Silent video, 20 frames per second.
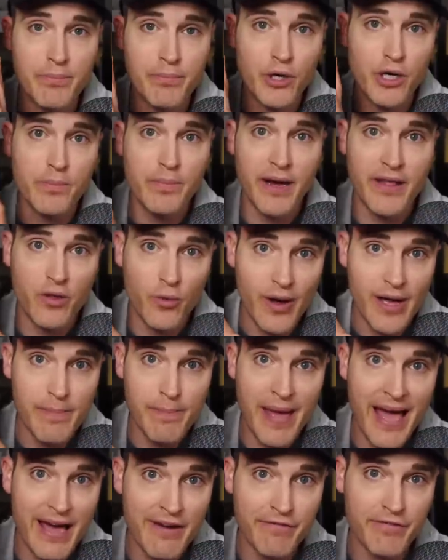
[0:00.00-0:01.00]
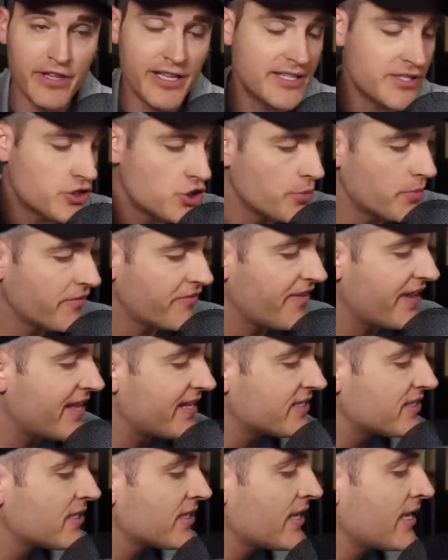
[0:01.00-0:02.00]
book, by the way, Pat Flynn,
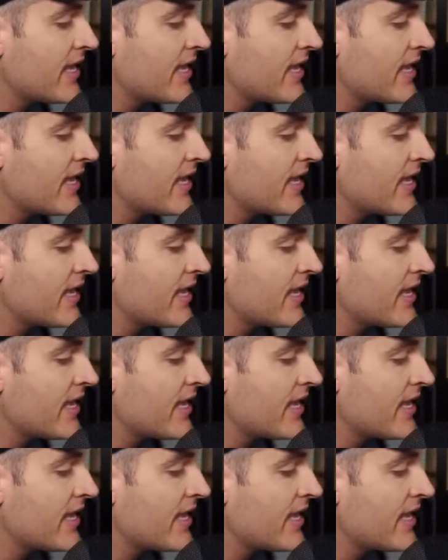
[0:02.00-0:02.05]
Superfans.